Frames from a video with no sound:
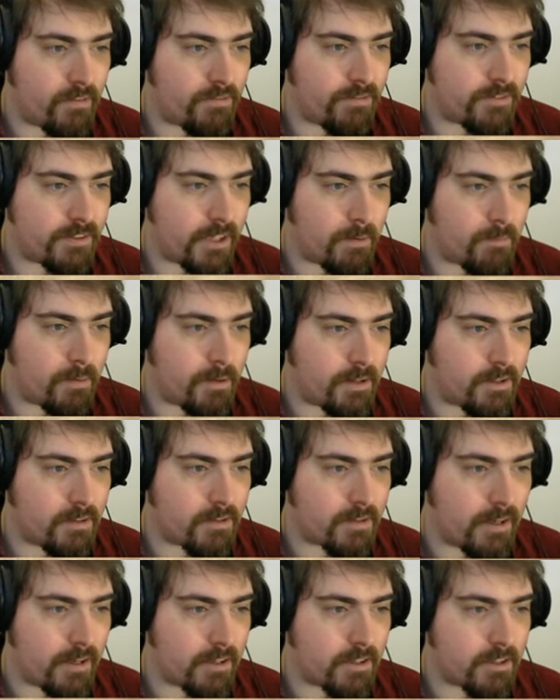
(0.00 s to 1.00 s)
fap his
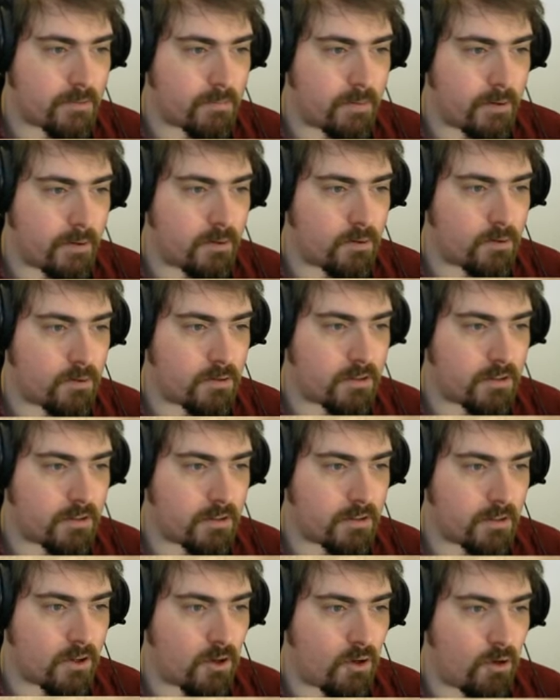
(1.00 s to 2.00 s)

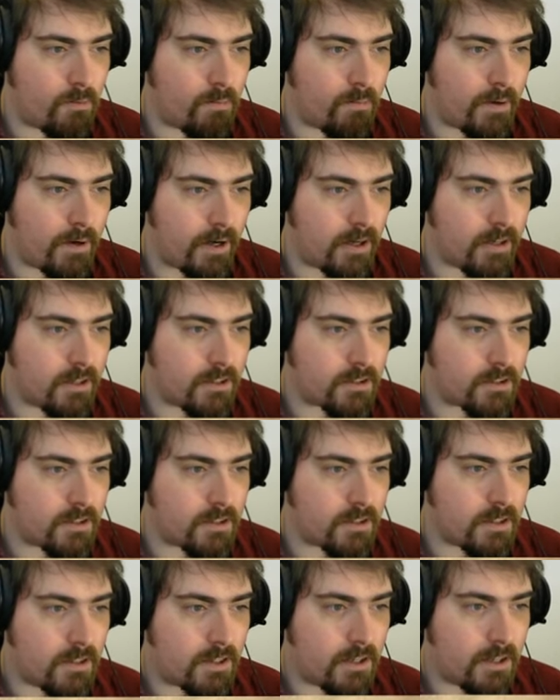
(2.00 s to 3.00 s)
exposed
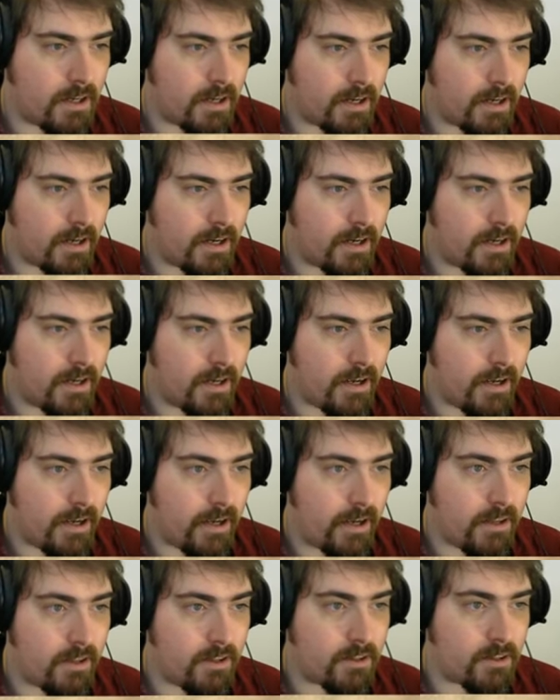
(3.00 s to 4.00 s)
comparts
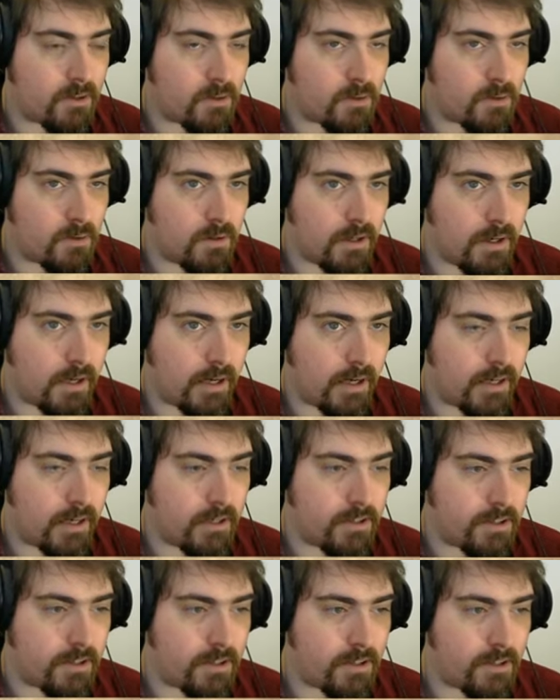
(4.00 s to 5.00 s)
into A
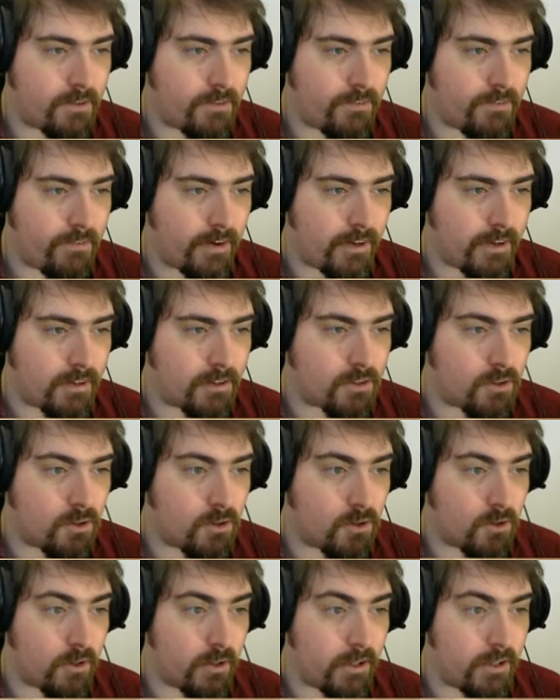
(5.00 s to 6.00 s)
J's face,
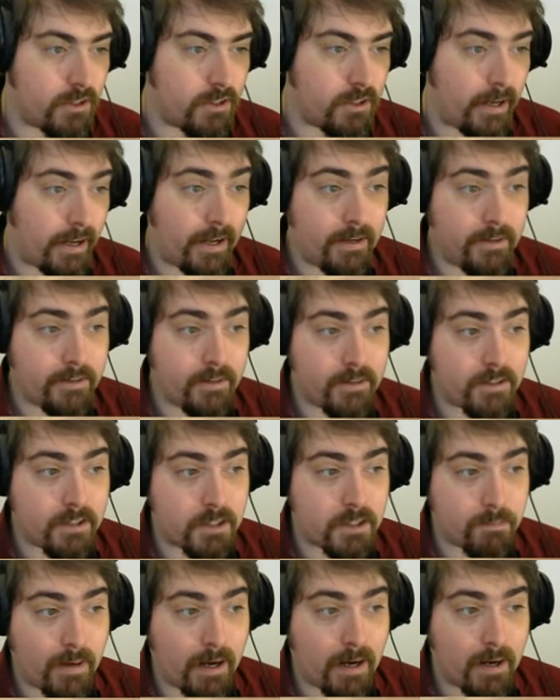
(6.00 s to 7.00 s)
or into A J's
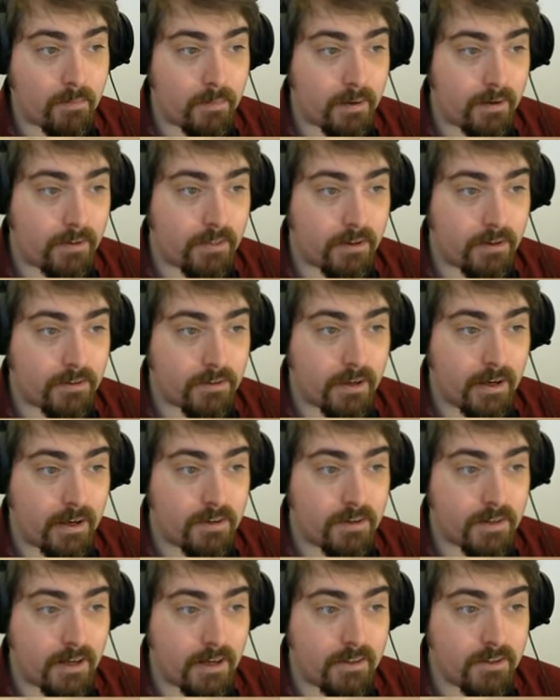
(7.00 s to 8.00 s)
spam in this
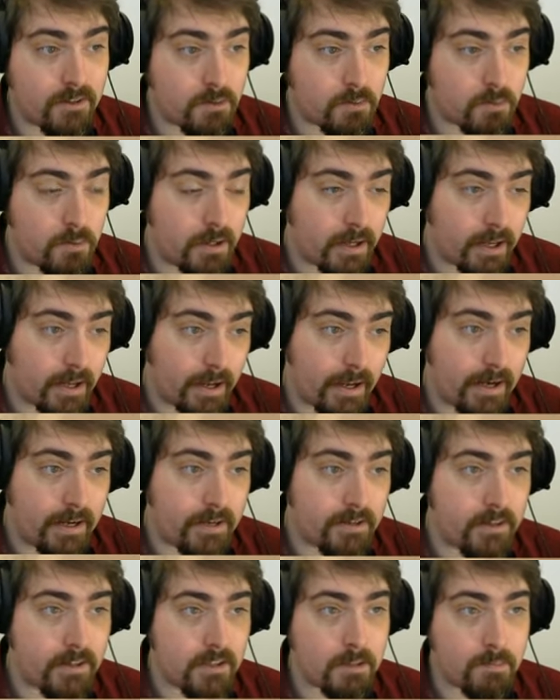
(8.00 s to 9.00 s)
case, and it's working. A
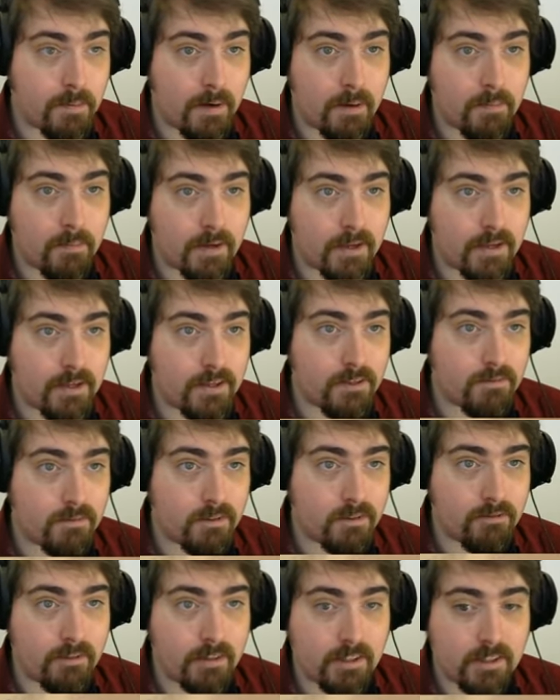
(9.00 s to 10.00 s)
J's spam is
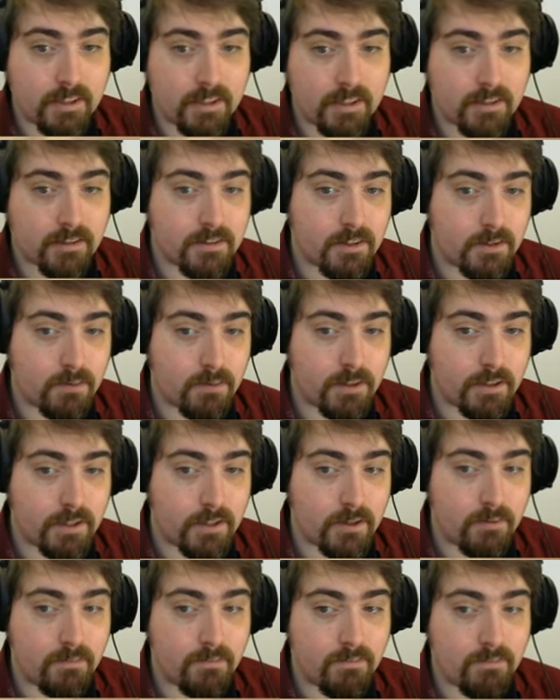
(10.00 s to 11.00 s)
retreating, so, you
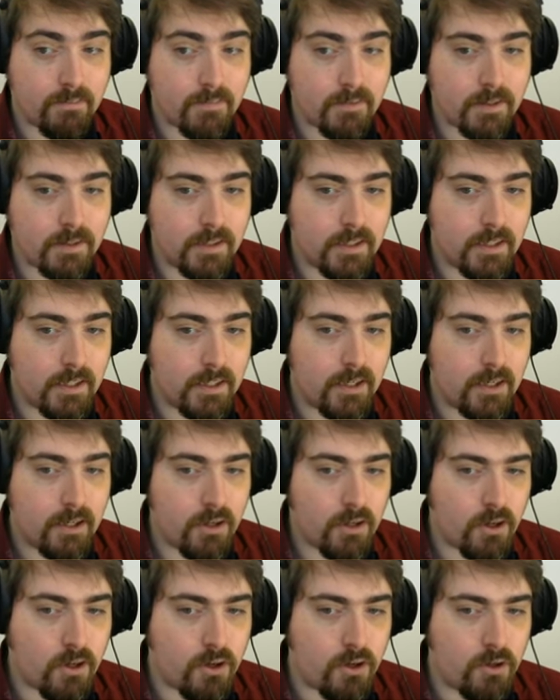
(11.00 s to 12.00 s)
know,
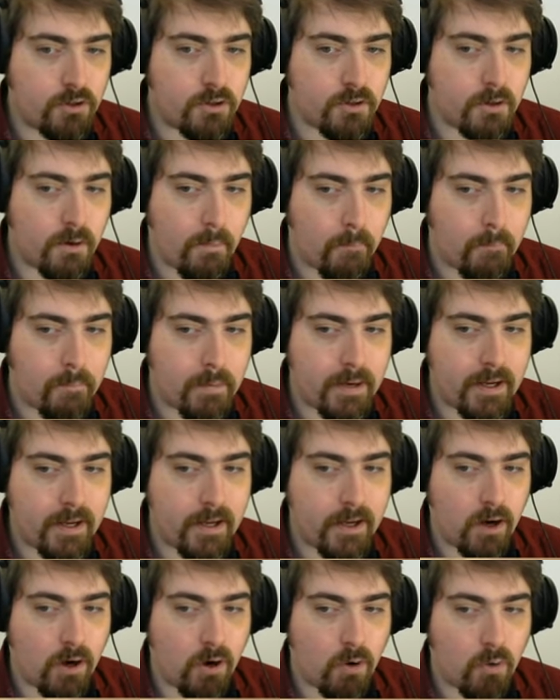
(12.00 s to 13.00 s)
could
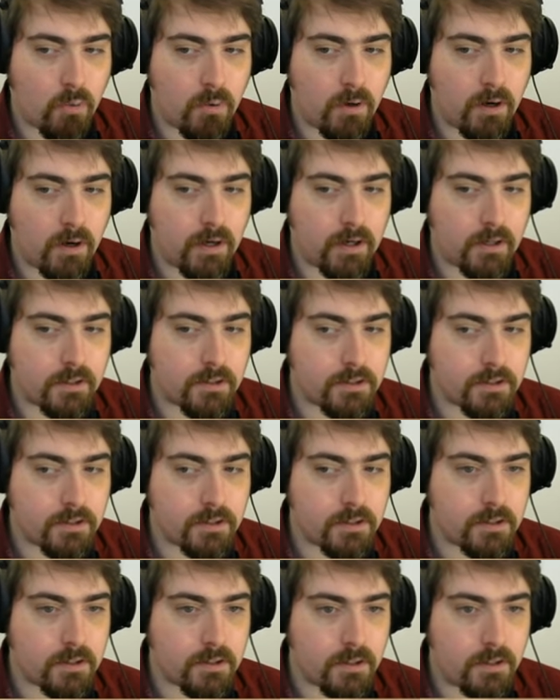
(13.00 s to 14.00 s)
be worse.